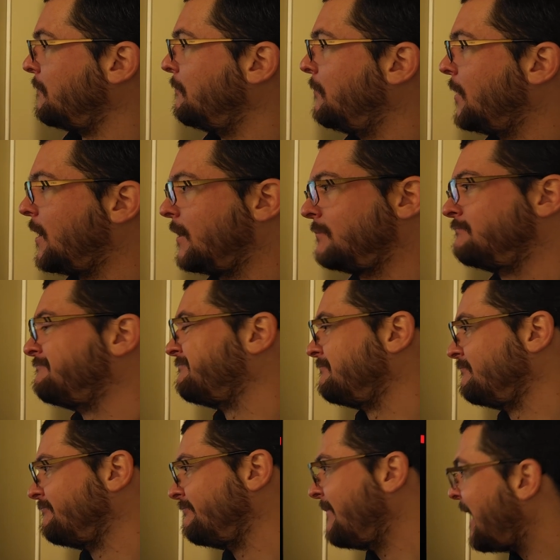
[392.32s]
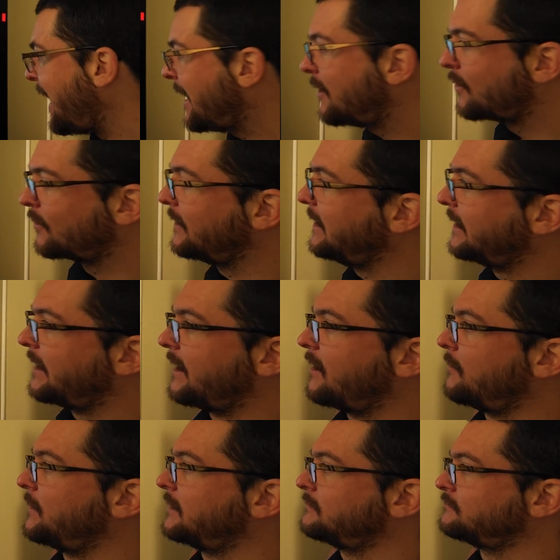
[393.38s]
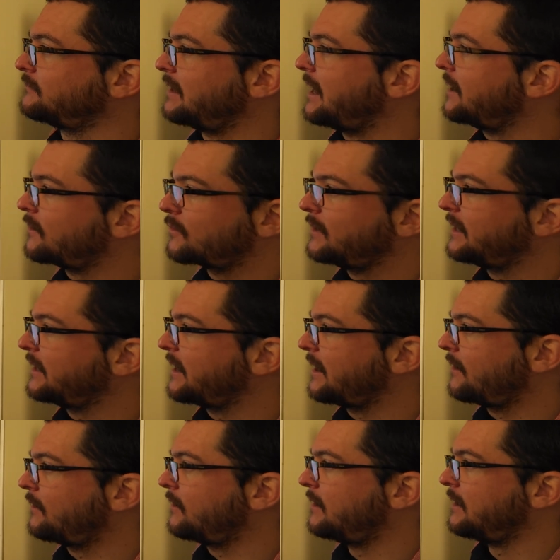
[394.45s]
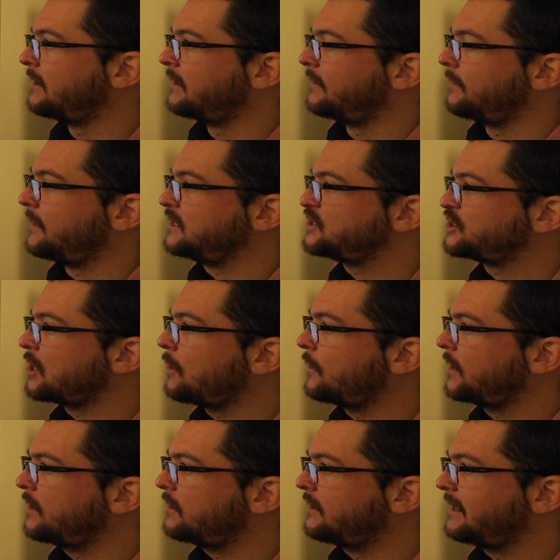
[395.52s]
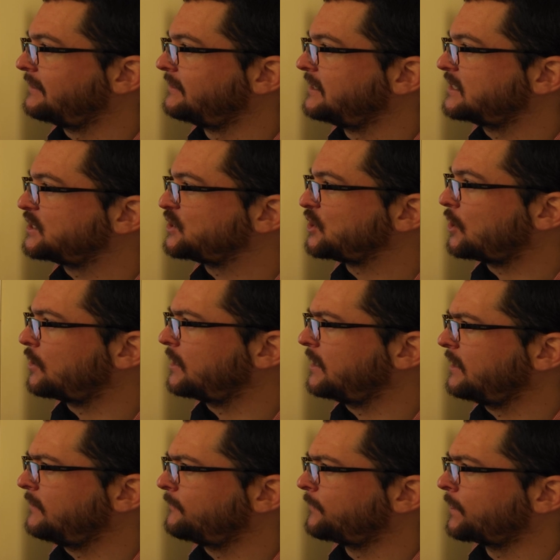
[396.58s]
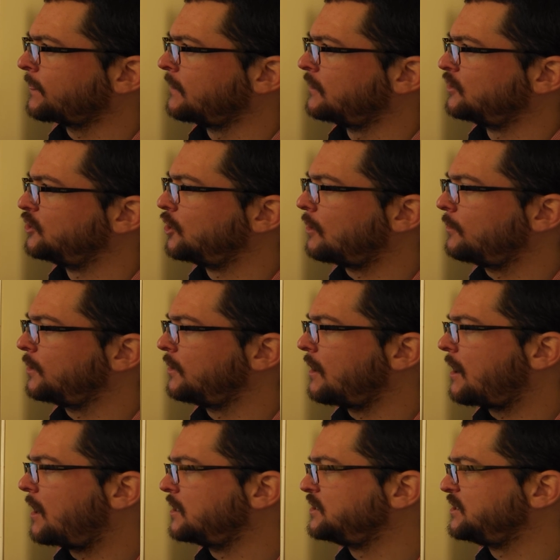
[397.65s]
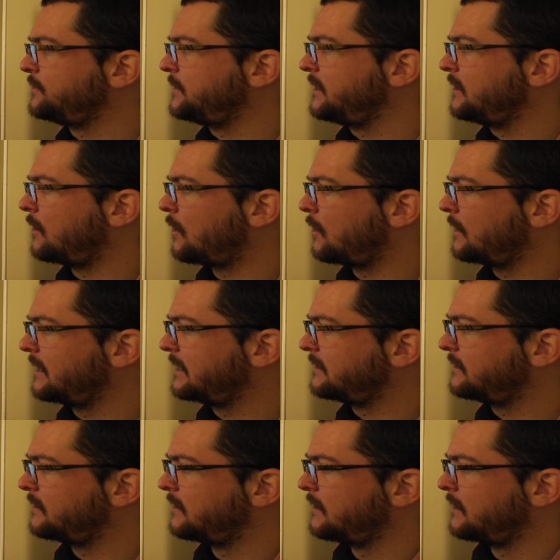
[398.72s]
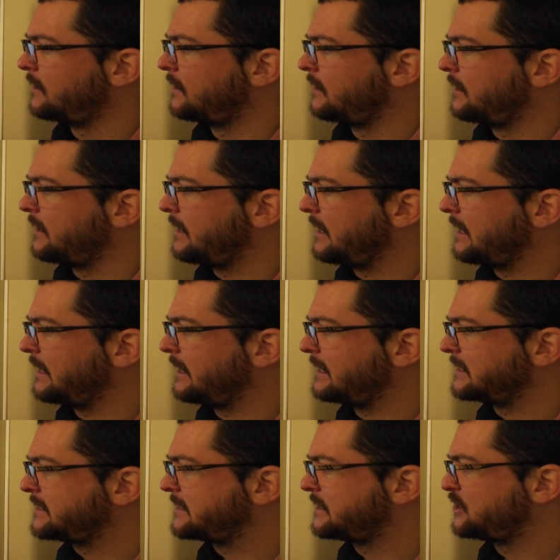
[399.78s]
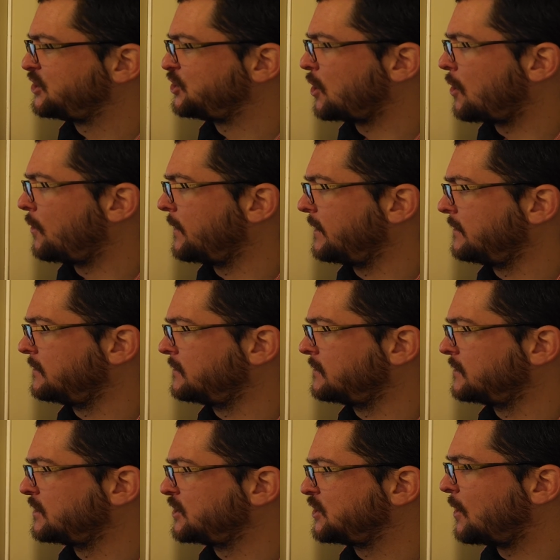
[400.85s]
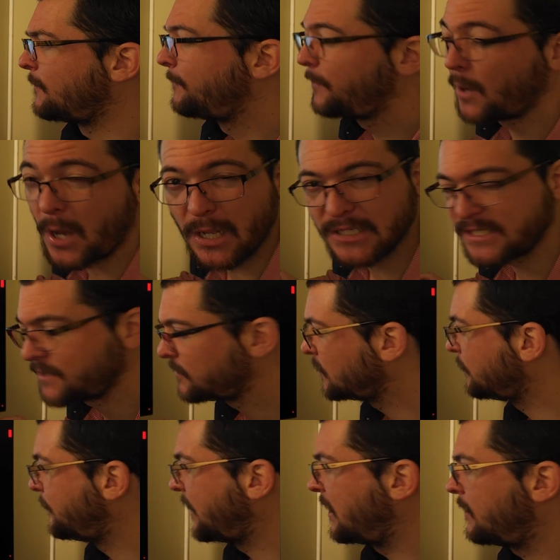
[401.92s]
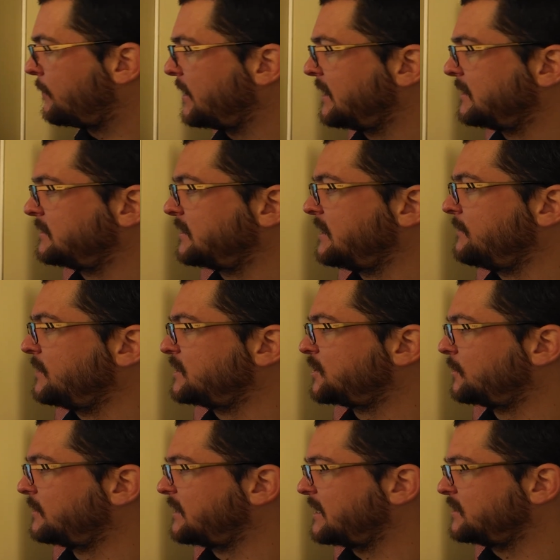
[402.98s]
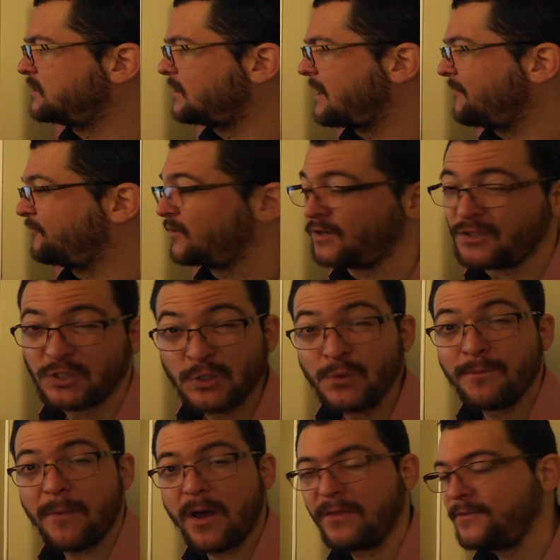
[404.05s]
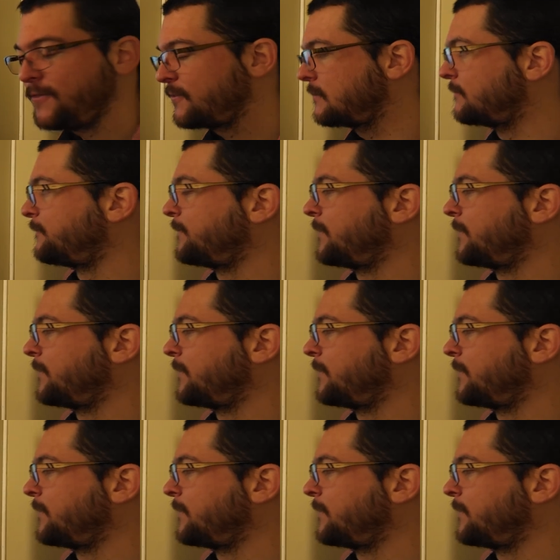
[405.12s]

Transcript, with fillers: But I don't really care, man. I don't really care. They show here that this Sony WRGB OLED, it is showing some possible permanent image retention after two months.